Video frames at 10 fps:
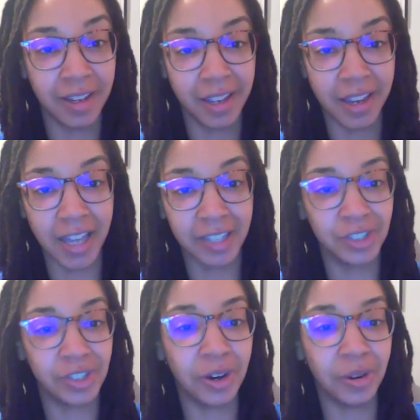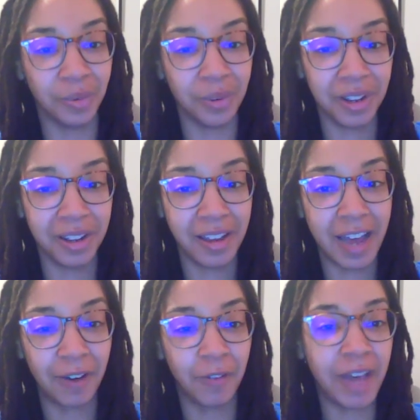He has shown
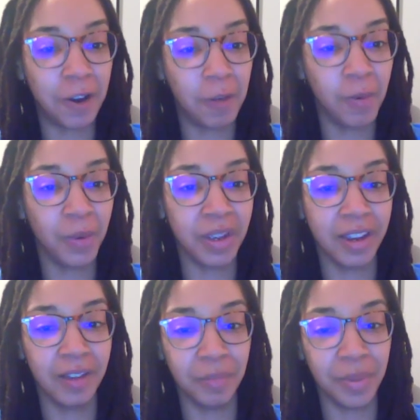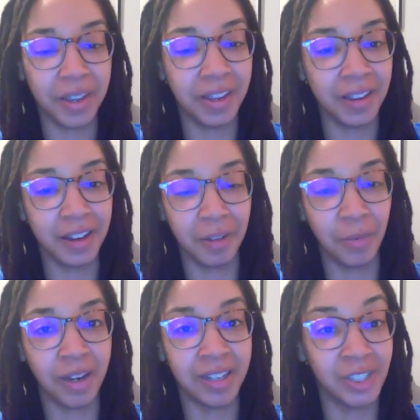how valuable he can be
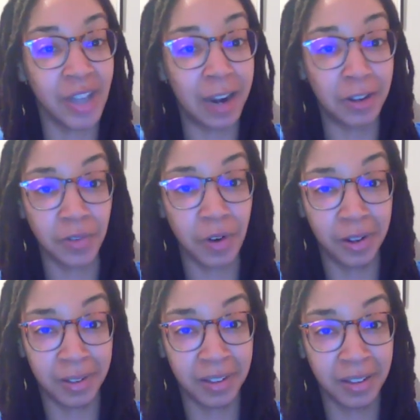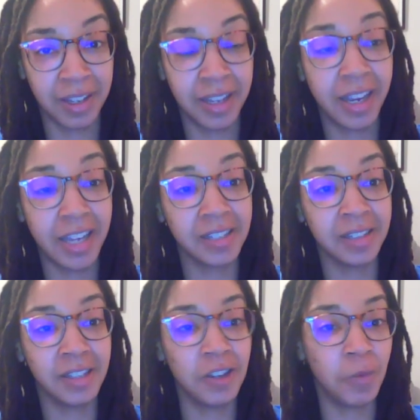when the shot is falling. He's
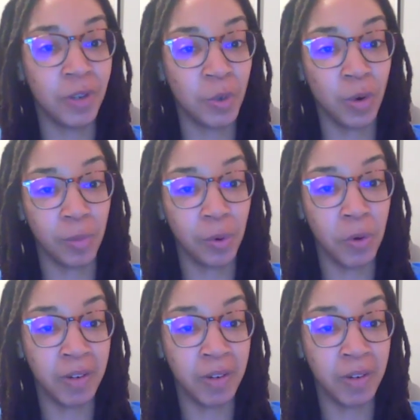continuing to improve.